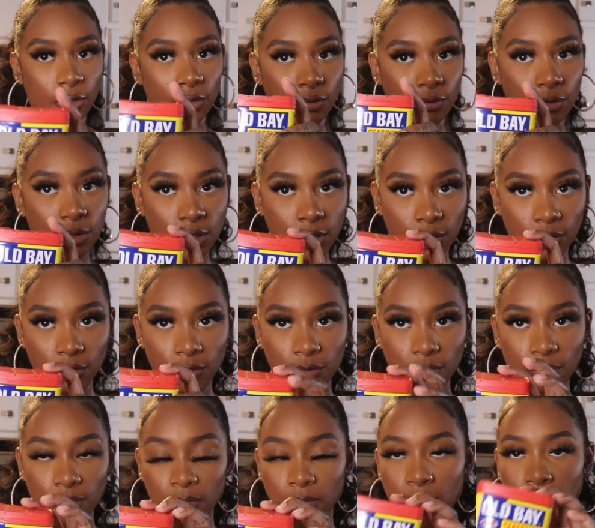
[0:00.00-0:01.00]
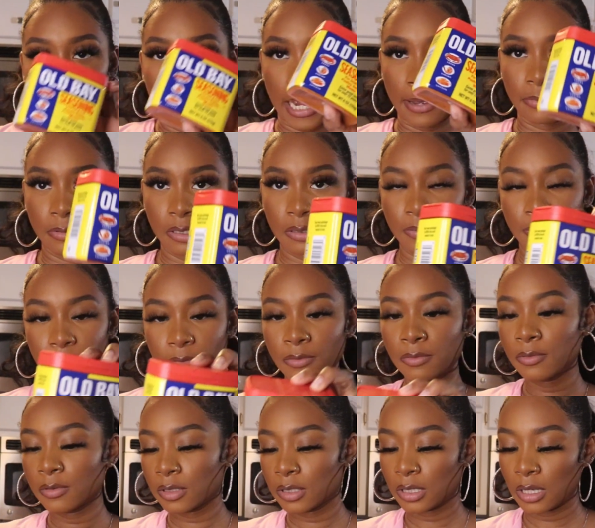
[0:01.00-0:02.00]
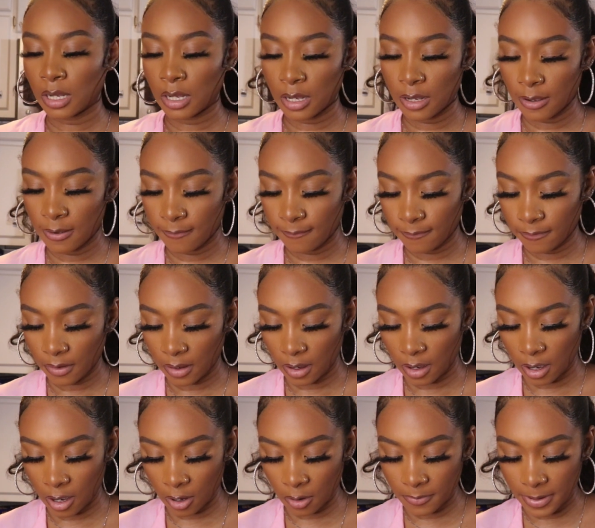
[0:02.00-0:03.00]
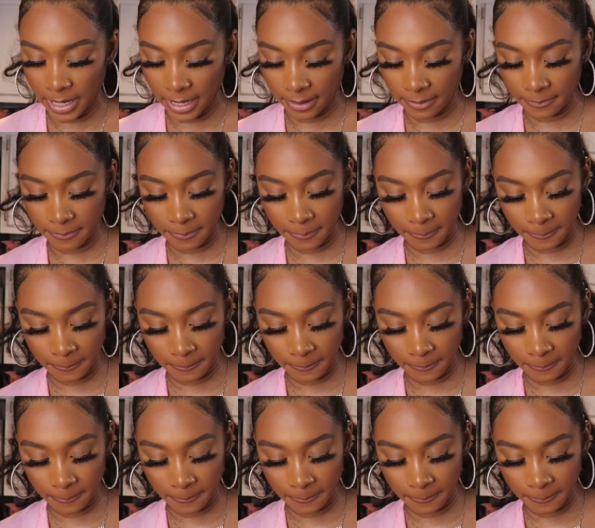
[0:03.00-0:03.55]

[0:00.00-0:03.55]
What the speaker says: going to do 2 tablespoons of Old Bay